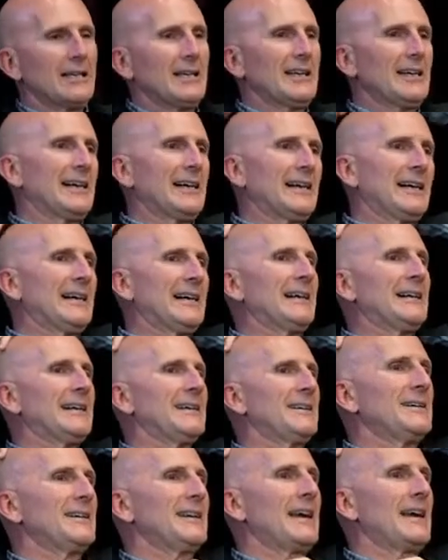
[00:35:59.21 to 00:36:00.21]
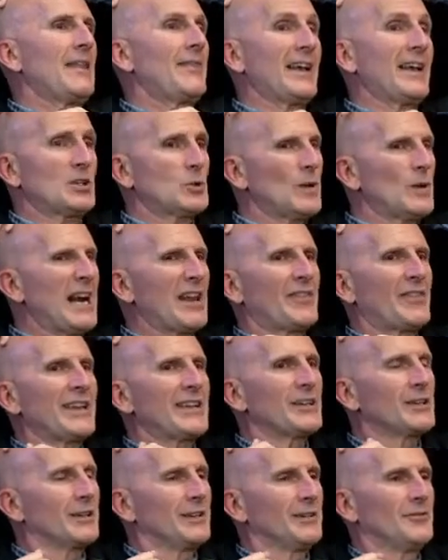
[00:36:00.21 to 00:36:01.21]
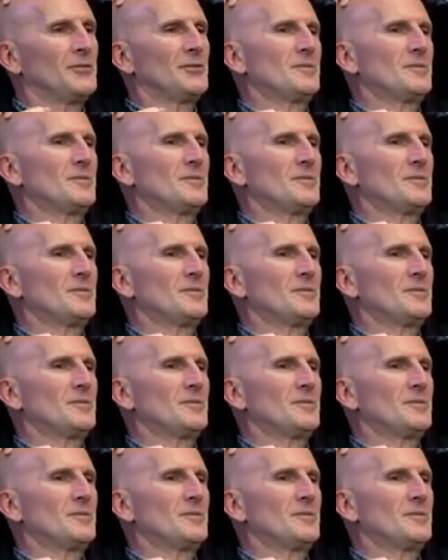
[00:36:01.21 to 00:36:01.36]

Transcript: Uh, that's what I think of.